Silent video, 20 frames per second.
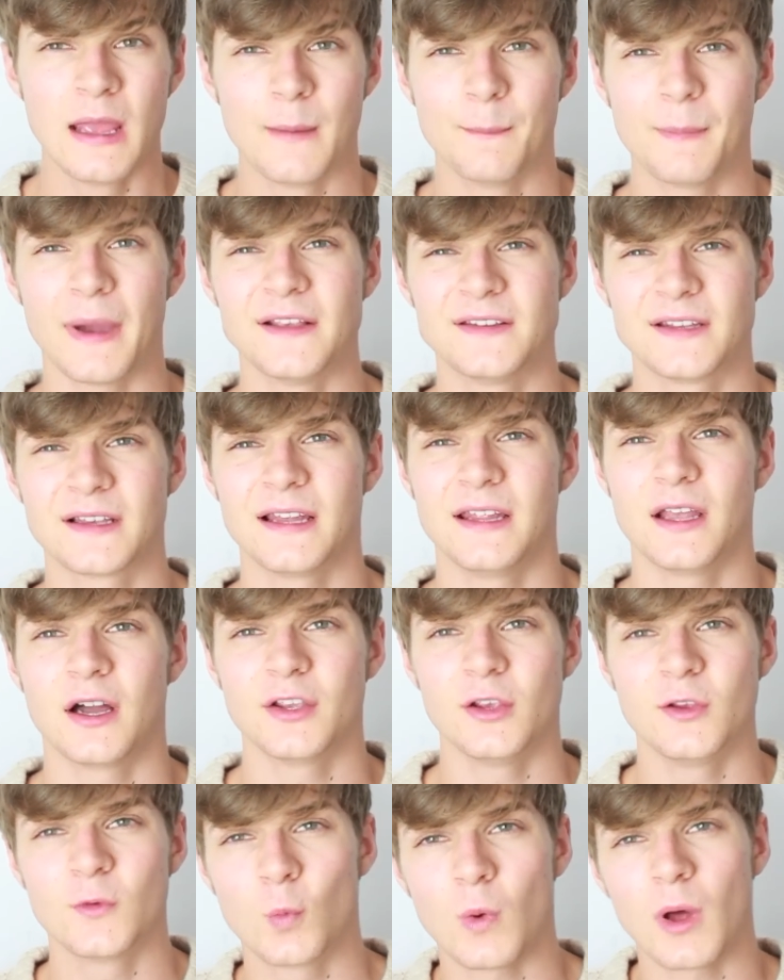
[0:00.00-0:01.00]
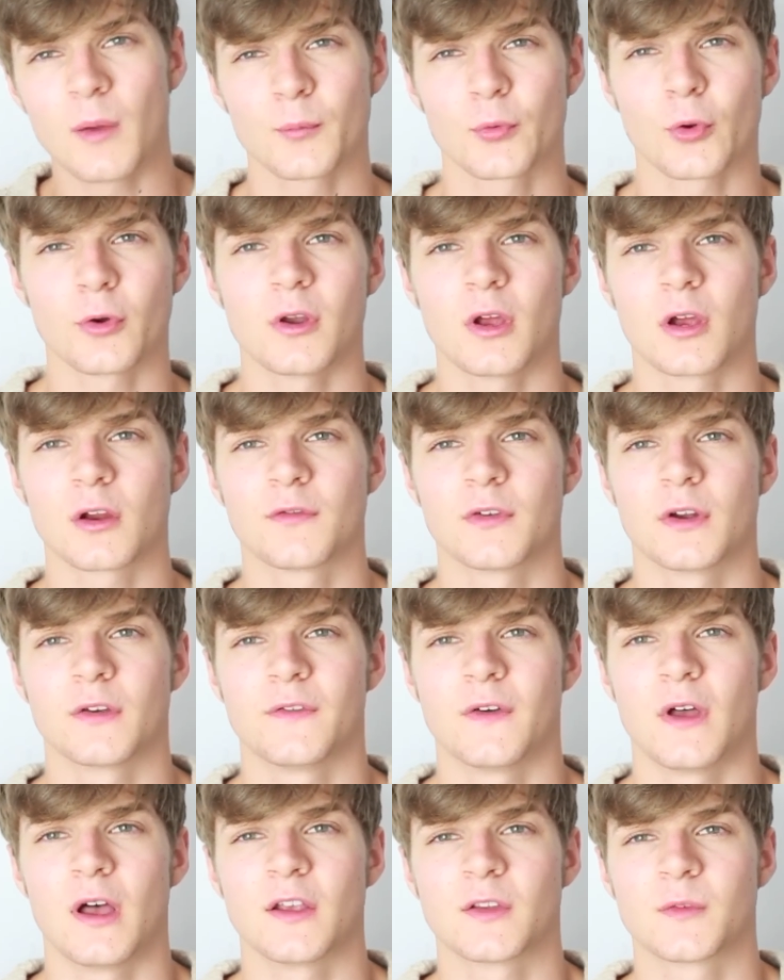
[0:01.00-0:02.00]
Basically, I use one product for the
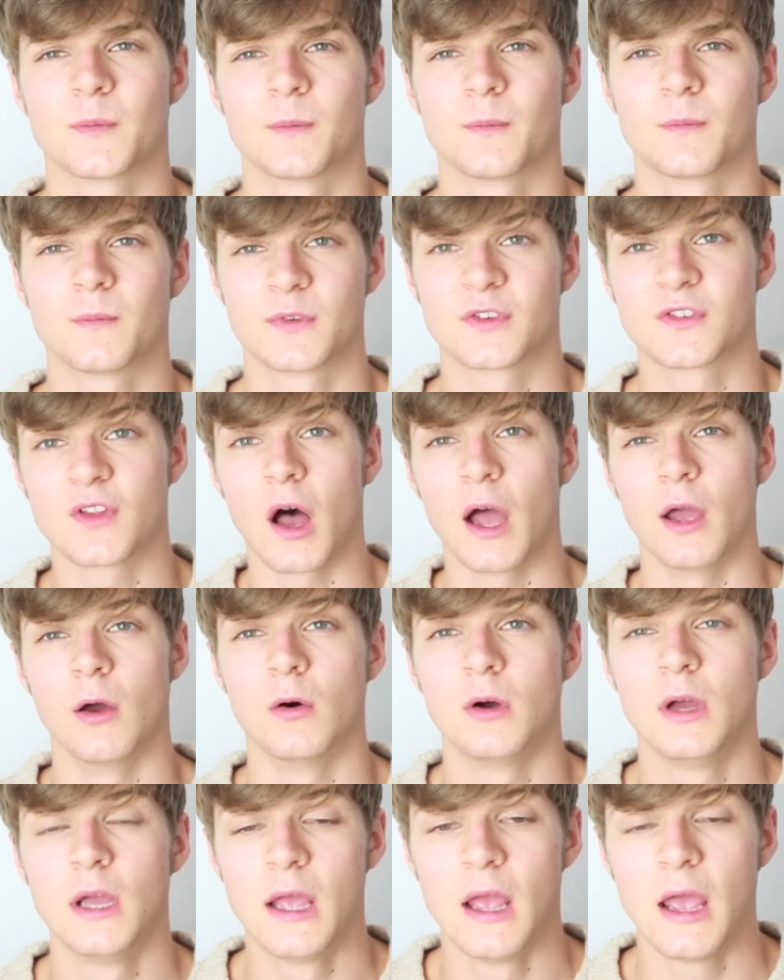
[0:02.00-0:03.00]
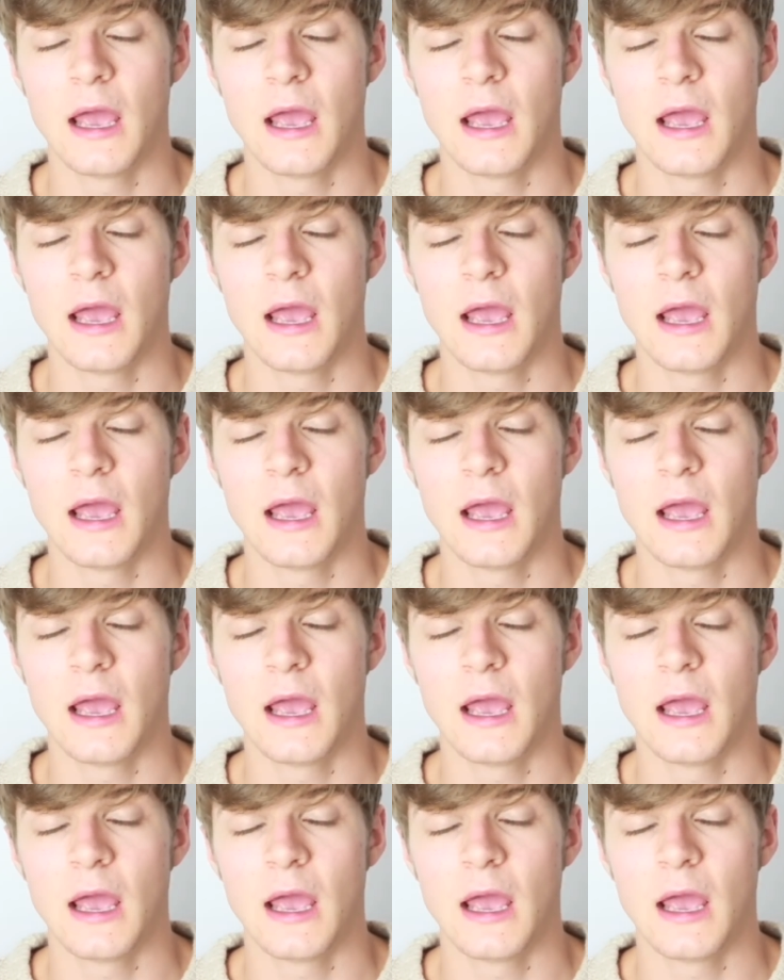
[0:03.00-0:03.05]
first style,